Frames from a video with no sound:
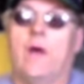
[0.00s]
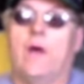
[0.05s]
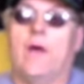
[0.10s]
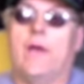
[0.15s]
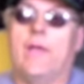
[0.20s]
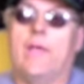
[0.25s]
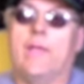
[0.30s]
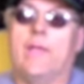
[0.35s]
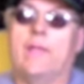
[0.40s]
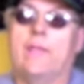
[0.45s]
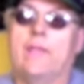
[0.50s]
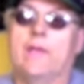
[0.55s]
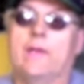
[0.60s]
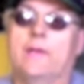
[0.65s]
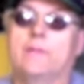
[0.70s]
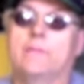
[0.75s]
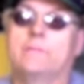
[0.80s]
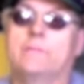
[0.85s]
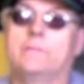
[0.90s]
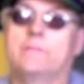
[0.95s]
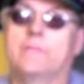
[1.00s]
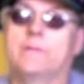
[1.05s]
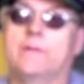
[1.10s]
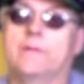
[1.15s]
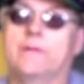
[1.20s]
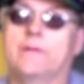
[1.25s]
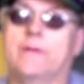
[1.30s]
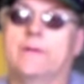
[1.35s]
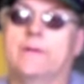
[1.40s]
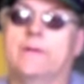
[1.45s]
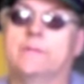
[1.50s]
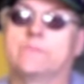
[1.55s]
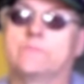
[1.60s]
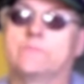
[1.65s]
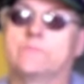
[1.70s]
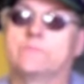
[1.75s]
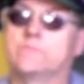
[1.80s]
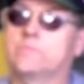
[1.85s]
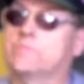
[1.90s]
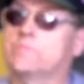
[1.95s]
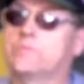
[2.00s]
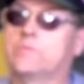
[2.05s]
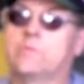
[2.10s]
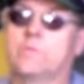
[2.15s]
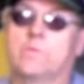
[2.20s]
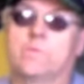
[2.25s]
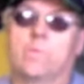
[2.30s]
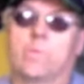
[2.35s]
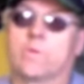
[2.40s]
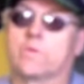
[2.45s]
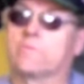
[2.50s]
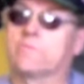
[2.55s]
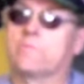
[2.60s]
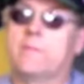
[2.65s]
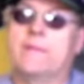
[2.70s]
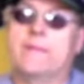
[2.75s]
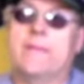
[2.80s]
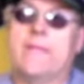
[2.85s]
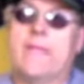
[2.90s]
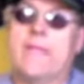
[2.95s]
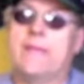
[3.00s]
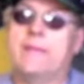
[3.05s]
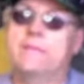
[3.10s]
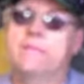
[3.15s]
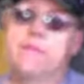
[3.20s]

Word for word: I uh, uh worked with my dad,